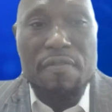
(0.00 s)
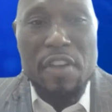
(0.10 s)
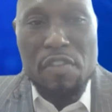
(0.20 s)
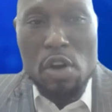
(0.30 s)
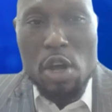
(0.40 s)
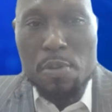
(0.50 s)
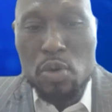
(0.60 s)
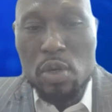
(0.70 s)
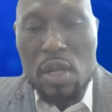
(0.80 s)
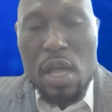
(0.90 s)

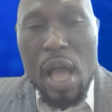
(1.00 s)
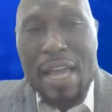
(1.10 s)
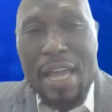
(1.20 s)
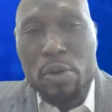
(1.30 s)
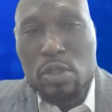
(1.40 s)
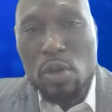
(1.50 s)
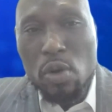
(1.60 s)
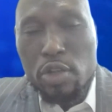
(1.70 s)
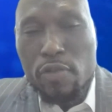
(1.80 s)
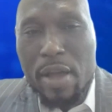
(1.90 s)
favorable, and I go to the
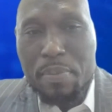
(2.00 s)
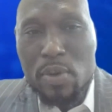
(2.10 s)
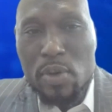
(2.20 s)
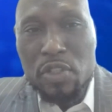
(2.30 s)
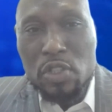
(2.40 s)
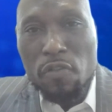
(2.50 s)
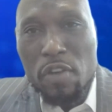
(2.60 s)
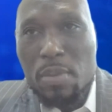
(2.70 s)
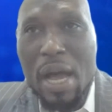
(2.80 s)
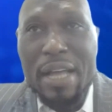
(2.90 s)
Court of Appeal, if it's not
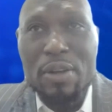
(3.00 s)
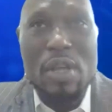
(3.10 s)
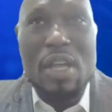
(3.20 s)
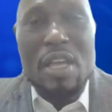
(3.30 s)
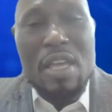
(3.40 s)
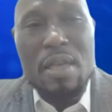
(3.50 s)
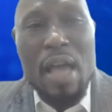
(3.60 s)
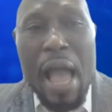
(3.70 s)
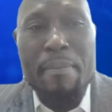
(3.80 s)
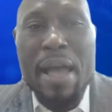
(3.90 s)
favorable,
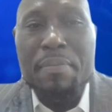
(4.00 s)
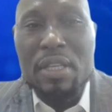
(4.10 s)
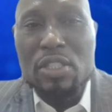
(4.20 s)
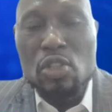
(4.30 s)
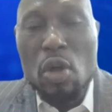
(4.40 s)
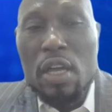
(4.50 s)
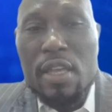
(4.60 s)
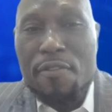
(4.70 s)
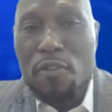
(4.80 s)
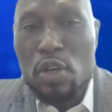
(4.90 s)
I might be stuck
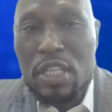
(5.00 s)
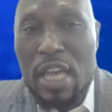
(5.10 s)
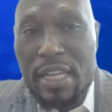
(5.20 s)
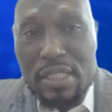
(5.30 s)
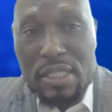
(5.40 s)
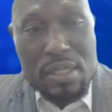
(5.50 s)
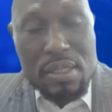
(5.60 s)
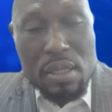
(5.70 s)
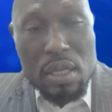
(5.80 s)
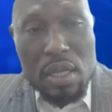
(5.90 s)
here for years.
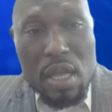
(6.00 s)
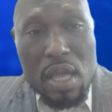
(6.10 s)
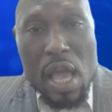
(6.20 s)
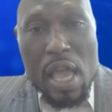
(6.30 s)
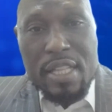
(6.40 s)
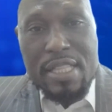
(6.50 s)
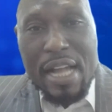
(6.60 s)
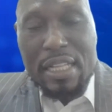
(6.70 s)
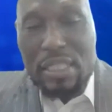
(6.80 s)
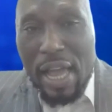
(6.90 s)
In
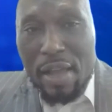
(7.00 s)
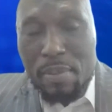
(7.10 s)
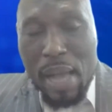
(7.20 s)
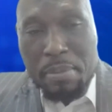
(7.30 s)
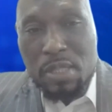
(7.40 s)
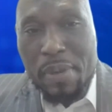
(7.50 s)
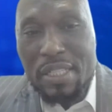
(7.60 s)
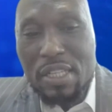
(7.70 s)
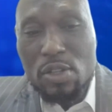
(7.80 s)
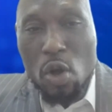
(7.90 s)
that time, I'm
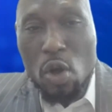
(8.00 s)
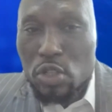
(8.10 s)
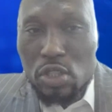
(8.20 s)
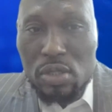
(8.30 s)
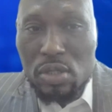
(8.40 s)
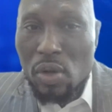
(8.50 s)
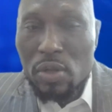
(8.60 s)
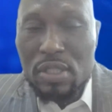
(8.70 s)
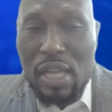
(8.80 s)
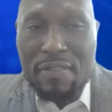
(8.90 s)
spending costs
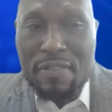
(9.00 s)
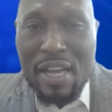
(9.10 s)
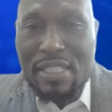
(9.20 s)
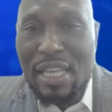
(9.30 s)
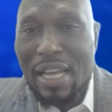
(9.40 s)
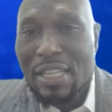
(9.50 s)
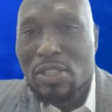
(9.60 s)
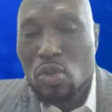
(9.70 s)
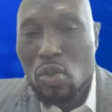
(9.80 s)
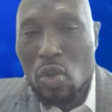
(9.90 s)
on advisors,
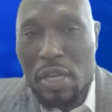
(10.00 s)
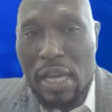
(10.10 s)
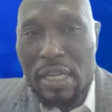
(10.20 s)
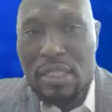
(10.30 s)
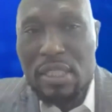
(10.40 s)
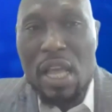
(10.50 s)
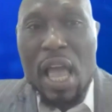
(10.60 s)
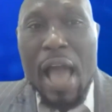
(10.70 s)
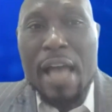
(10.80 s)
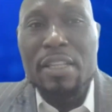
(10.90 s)
on lawyers,
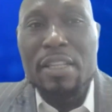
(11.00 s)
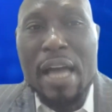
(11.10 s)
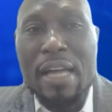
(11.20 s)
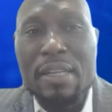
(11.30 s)
and